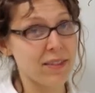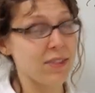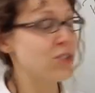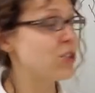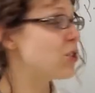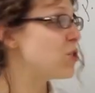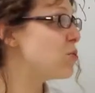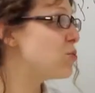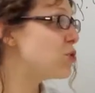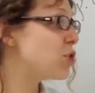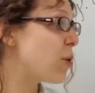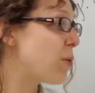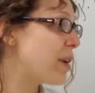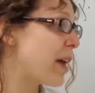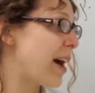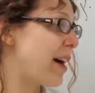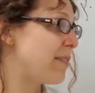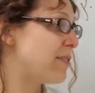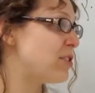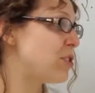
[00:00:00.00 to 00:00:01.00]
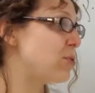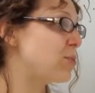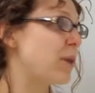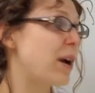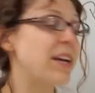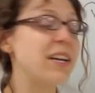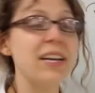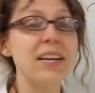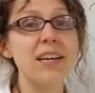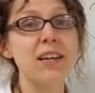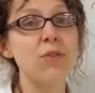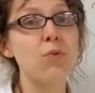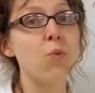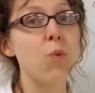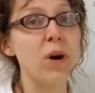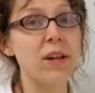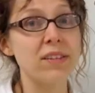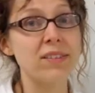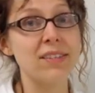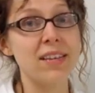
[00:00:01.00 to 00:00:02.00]
So you don't have to write it in
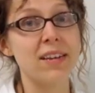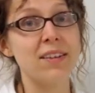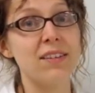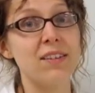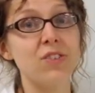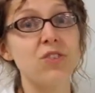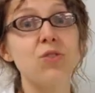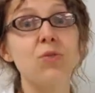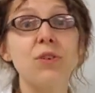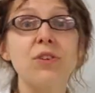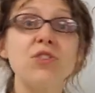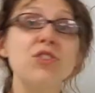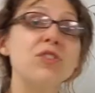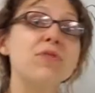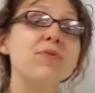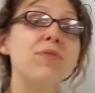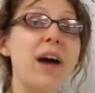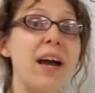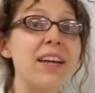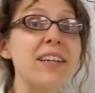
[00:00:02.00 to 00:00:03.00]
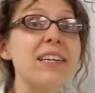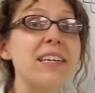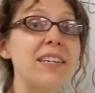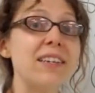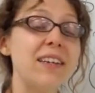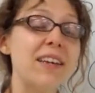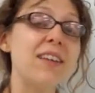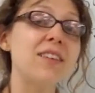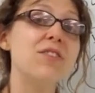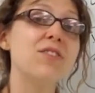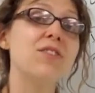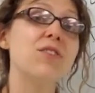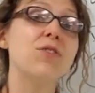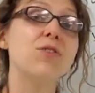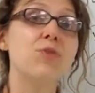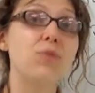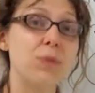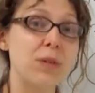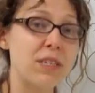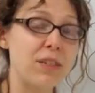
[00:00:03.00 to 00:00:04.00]
one sentence. You could divide it into
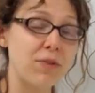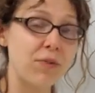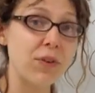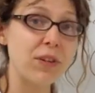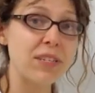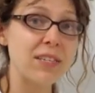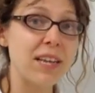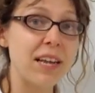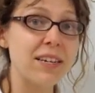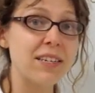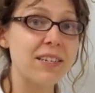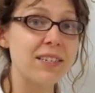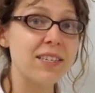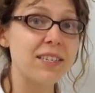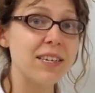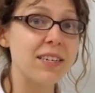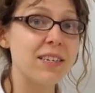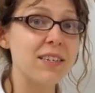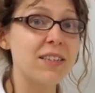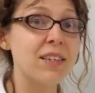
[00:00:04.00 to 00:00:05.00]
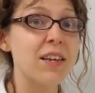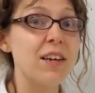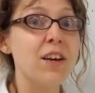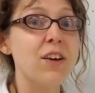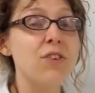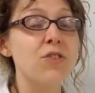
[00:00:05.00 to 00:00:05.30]
3 different sentences.